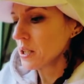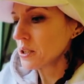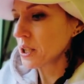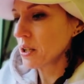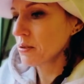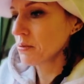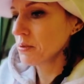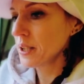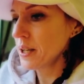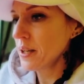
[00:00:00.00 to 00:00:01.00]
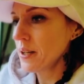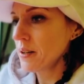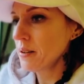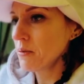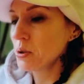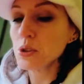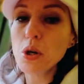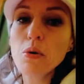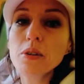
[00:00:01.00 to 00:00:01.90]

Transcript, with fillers: so there was no